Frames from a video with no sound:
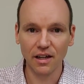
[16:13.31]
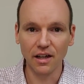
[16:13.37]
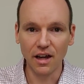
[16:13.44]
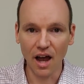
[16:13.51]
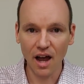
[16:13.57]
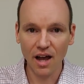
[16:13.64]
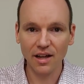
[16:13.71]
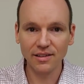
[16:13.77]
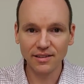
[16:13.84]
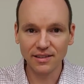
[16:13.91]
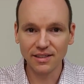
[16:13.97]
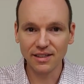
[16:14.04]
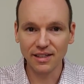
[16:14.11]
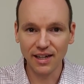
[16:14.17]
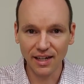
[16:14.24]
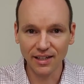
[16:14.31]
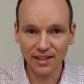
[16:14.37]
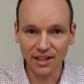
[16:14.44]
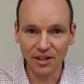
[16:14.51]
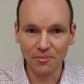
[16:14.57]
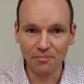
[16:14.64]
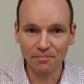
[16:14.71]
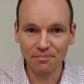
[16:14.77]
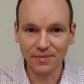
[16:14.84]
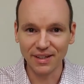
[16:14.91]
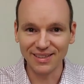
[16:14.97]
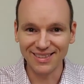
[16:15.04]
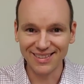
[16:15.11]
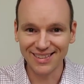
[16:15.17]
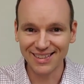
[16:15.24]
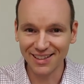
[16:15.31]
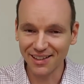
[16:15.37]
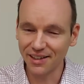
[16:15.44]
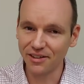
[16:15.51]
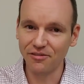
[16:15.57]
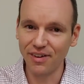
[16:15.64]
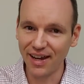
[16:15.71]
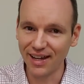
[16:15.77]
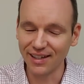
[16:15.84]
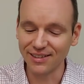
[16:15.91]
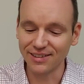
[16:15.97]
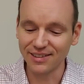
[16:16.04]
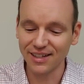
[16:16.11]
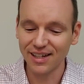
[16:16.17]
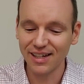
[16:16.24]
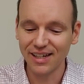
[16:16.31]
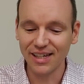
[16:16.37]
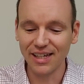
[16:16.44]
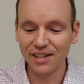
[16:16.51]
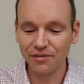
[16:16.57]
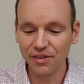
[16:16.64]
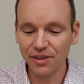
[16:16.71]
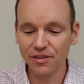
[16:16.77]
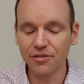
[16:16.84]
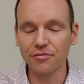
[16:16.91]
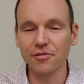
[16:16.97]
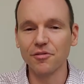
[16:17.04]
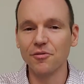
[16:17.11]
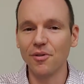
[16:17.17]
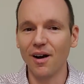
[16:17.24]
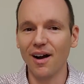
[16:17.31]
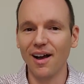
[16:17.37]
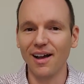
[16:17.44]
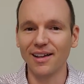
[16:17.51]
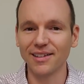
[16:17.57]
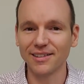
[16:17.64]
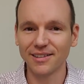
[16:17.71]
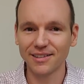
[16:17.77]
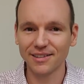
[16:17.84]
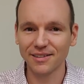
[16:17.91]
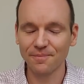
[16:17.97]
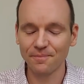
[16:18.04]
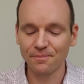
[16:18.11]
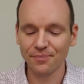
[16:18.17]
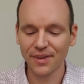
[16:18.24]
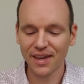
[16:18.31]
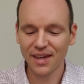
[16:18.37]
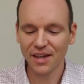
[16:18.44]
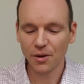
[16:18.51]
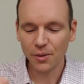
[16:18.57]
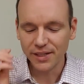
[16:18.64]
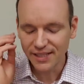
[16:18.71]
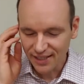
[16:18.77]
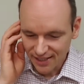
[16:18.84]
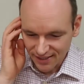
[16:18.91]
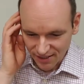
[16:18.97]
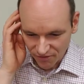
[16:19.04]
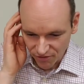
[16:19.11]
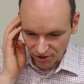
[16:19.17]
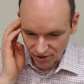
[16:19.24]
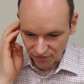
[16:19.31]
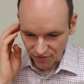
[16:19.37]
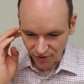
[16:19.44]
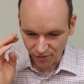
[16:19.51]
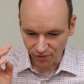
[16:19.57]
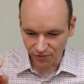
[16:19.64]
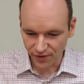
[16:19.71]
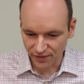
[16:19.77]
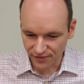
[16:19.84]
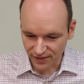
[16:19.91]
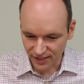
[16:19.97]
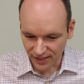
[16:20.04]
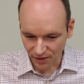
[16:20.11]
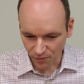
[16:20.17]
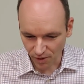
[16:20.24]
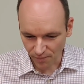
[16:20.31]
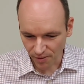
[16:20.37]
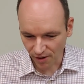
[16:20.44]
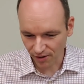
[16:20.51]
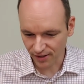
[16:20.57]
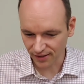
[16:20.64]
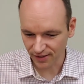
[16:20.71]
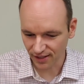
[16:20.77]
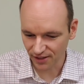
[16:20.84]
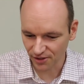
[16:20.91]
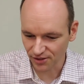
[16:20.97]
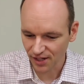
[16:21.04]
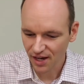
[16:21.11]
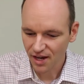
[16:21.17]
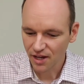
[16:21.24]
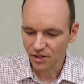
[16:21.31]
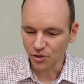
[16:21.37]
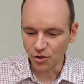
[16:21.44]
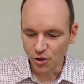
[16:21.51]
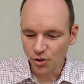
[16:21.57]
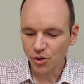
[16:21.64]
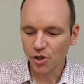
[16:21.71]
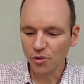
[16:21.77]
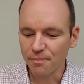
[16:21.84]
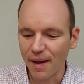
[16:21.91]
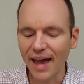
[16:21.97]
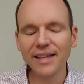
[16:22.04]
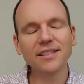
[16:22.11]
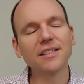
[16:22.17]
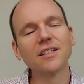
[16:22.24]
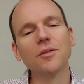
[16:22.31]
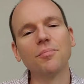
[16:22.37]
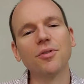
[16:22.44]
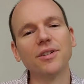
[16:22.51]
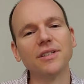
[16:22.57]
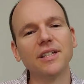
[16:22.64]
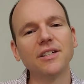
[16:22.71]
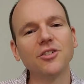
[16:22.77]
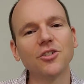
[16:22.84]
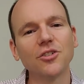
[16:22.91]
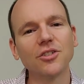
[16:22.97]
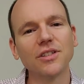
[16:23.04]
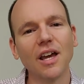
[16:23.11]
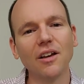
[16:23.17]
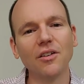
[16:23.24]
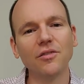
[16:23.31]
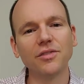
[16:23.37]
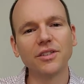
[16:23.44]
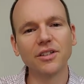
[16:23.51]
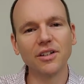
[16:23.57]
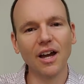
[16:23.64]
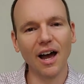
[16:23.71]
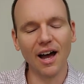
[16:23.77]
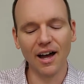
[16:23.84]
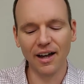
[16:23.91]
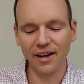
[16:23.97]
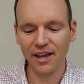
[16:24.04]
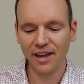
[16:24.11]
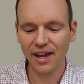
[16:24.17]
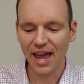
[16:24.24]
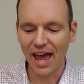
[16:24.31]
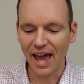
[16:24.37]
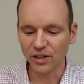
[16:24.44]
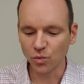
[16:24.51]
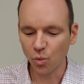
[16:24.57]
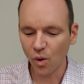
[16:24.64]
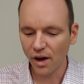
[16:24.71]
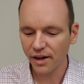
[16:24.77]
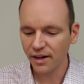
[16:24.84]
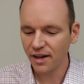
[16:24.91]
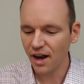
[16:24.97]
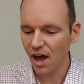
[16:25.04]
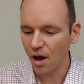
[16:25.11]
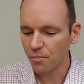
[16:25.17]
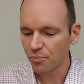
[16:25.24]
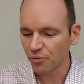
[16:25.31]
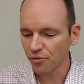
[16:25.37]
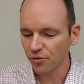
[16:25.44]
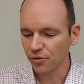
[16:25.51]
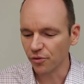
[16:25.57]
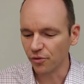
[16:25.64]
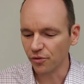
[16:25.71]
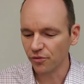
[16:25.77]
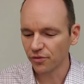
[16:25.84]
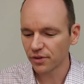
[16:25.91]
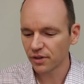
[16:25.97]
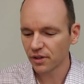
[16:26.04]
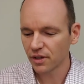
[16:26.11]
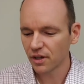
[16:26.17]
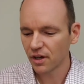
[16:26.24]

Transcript: God's kingdom can still advance even through us. We see this in verse 15 where Paul continues, "Do your best to present yourselves to God as one approved,